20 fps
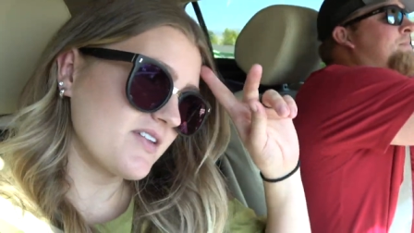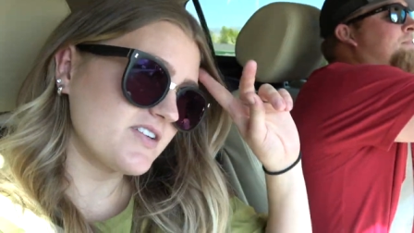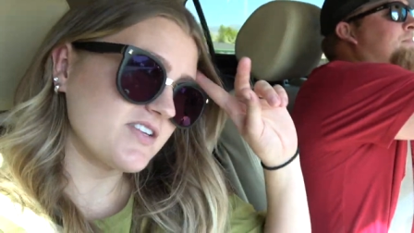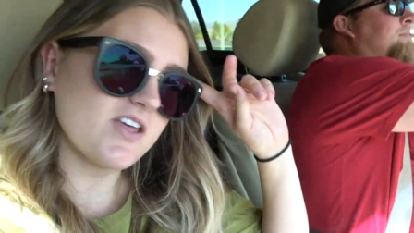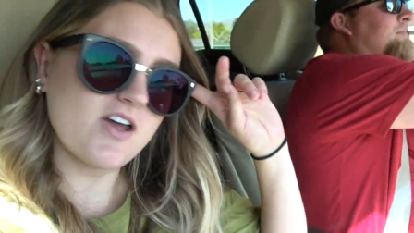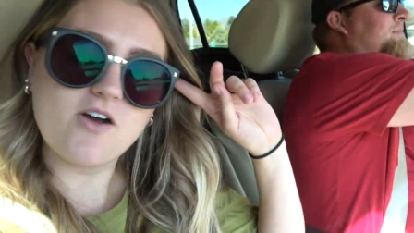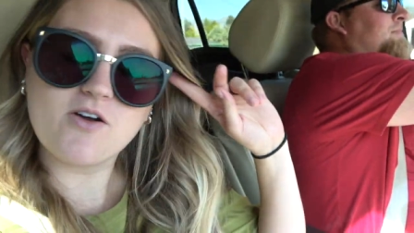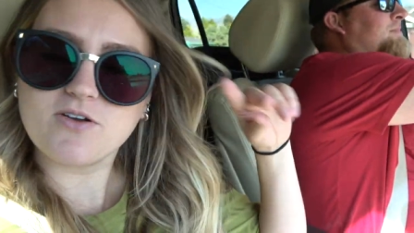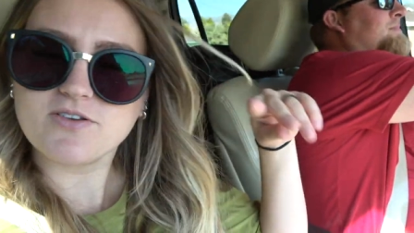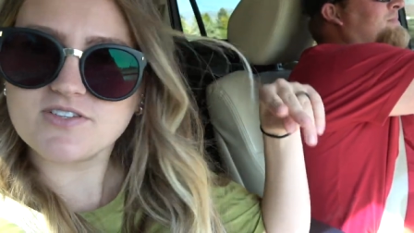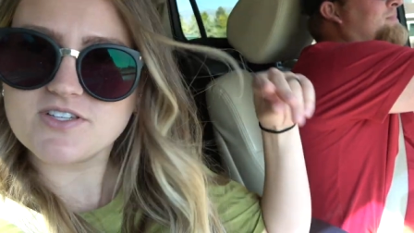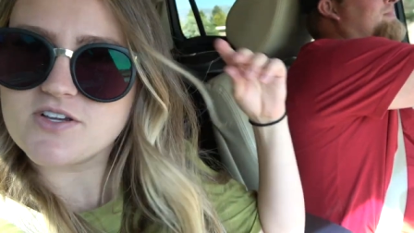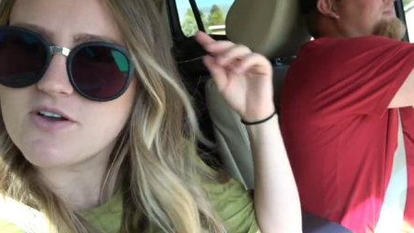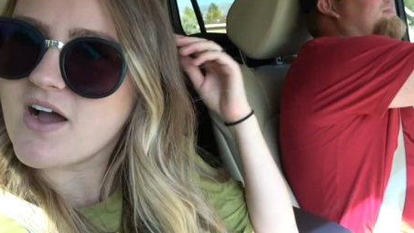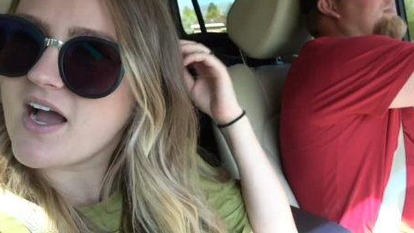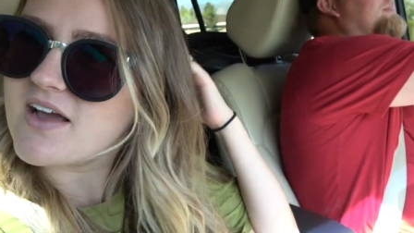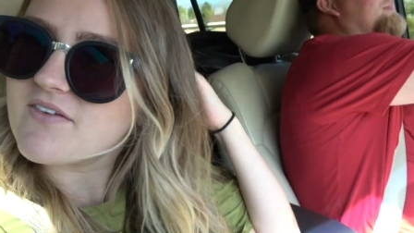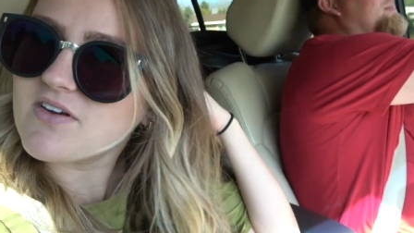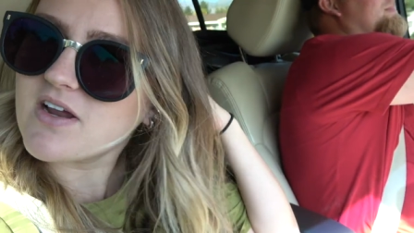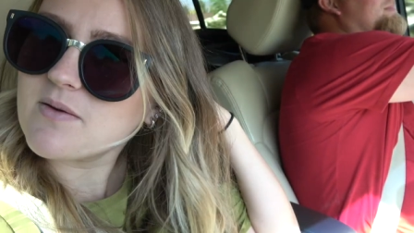To the Hogle Zoo.
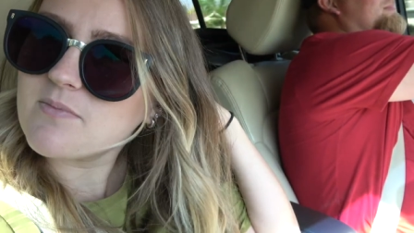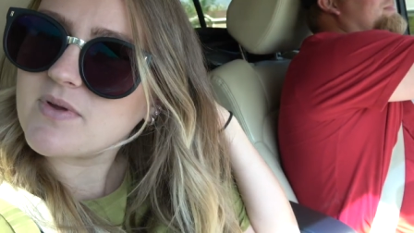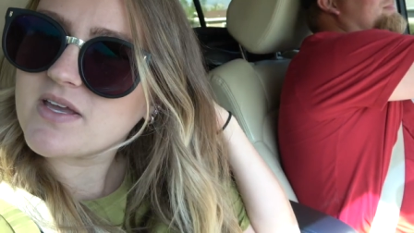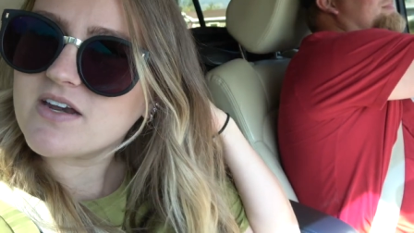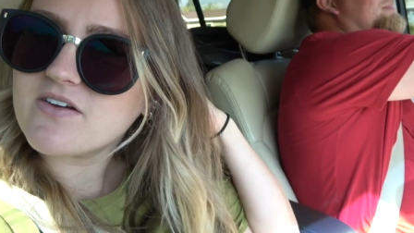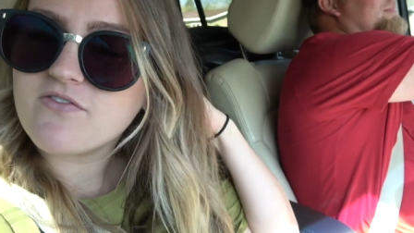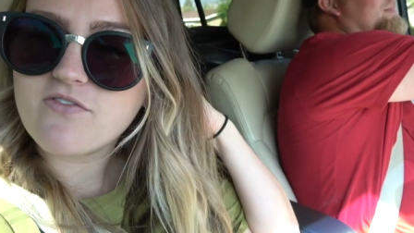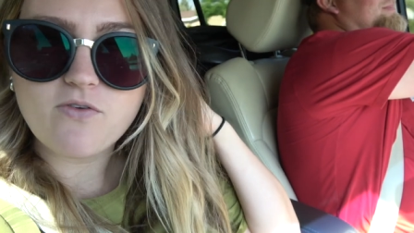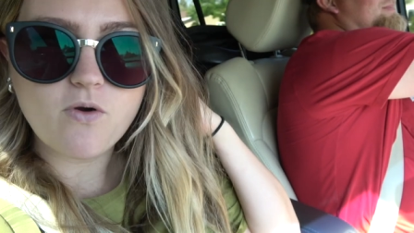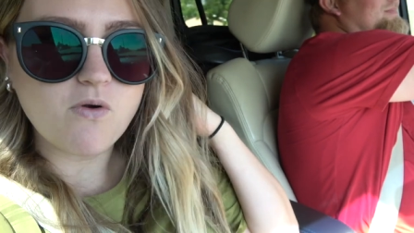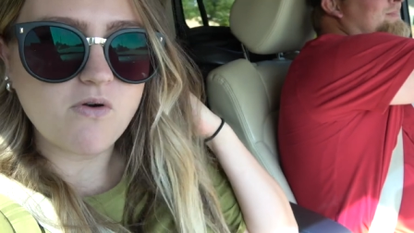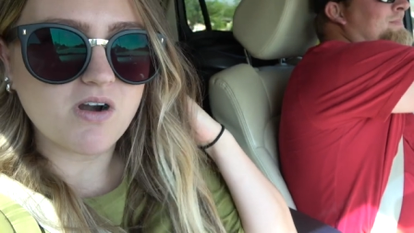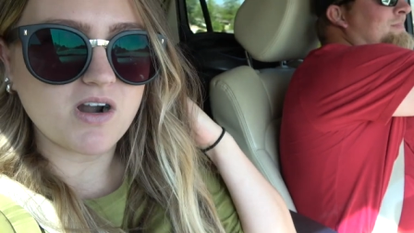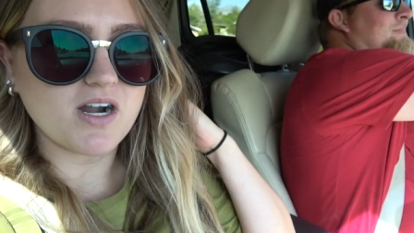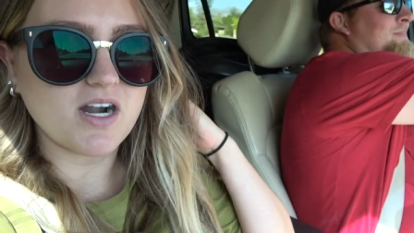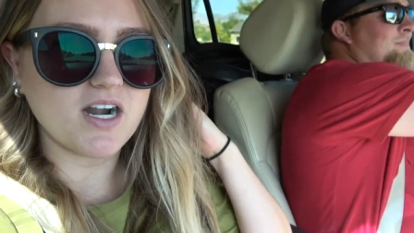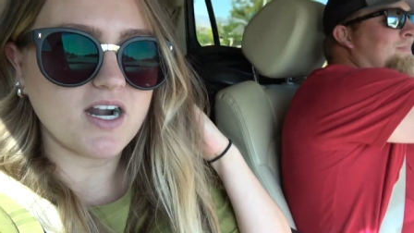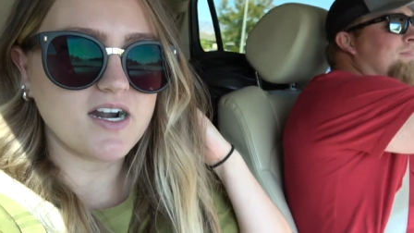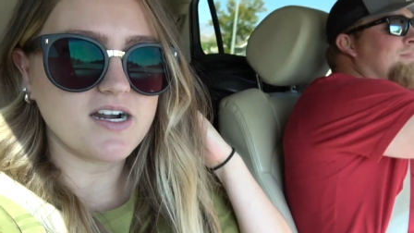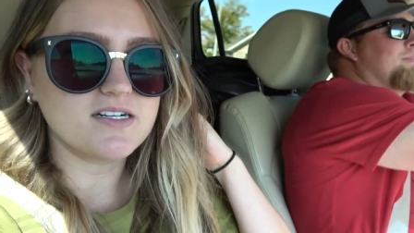I've not been
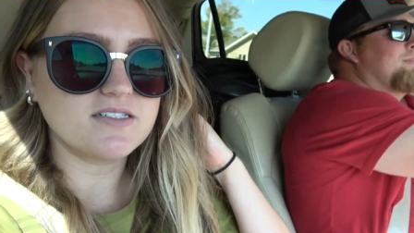for.